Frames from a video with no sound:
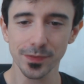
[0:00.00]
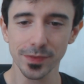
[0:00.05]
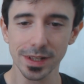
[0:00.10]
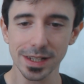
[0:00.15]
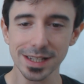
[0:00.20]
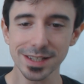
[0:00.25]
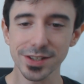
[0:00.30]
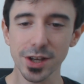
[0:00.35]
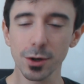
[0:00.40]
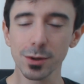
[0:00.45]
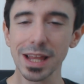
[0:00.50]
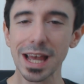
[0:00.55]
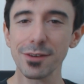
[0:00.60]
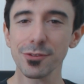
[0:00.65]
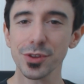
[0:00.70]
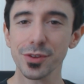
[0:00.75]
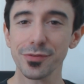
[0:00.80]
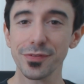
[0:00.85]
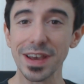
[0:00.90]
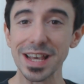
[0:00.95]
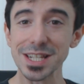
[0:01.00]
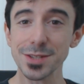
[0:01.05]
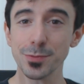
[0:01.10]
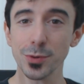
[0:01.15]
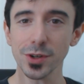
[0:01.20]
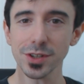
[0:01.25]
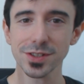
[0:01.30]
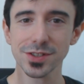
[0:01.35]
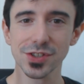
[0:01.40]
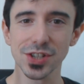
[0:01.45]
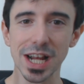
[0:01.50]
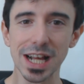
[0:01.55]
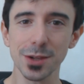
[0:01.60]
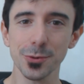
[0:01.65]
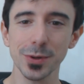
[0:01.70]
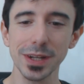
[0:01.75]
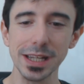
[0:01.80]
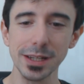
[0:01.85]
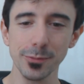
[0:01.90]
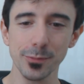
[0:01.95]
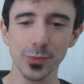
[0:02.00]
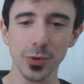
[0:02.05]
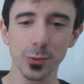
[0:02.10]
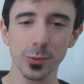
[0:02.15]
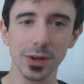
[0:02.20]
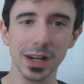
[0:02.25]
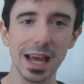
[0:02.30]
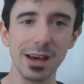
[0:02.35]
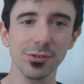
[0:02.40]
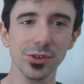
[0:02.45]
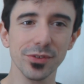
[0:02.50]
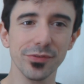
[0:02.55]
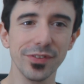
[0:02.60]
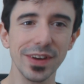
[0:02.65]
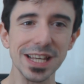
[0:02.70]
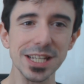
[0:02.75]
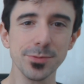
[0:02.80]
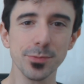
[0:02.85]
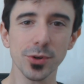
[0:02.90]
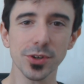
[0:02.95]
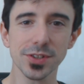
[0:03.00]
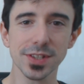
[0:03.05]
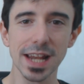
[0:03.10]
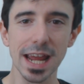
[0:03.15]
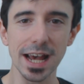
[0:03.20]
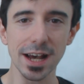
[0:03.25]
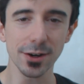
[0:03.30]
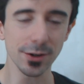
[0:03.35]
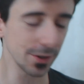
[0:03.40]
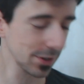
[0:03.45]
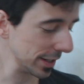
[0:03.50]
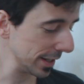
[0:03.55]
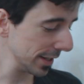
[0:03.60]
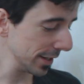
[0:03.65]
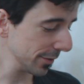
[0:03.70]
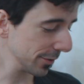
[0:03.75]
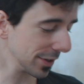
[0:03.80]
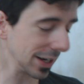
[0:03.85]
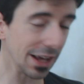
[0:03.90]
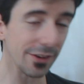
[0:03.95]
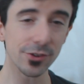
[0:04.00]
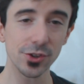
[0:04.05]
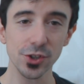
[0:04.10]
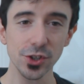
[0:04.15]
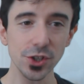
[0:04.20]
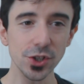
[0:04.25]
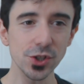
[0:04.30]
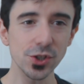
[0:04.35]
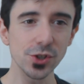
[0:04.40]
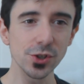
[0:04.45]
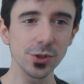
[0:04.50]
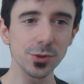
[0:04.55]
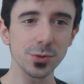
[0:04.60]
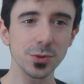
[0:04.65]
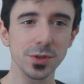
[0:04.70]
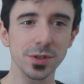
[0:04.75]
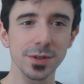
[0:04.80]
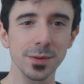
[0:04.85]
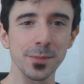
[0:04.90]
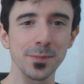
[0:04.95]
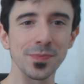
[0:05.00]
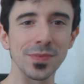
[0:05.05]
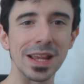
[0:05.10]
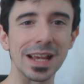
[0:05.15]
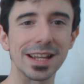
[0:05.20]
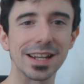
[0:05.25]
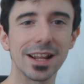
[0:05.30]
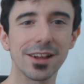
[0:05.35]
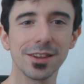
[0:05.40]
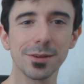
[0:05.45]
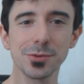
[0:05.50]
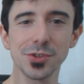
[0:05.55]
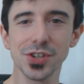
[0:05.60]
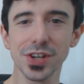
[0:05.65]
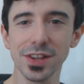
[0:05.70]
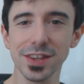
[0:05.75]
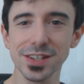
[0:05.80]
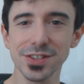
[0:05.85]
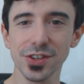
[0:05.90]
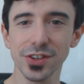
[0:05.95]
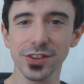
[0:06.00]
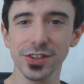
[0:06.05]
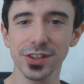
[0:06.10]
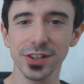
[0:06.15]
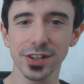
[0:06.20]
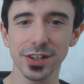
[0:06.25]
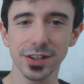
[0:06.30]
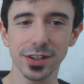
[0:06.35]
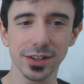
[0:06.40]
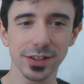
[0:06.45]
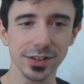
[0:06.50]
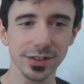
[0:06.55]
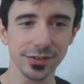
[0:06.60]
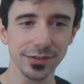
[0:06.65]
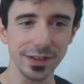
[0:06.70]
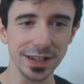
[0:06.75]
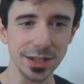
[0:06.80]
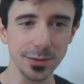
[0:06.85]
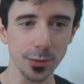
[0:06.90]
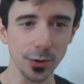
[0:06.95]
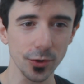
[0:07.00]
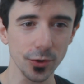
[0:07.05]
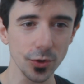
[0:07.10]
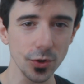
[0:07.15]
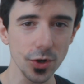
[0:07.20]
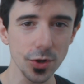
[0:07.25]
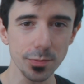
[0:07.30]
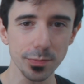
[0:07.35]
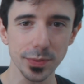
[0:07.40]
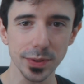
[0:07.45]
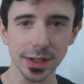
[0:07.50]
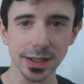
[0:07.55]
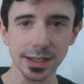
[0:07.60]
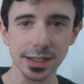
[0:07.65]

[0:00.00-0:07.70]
Let's go live on the Facebooks, shall we? We're live on the Facebooks now. We're live on the YouTubes. Now let me share this on the Facebook group.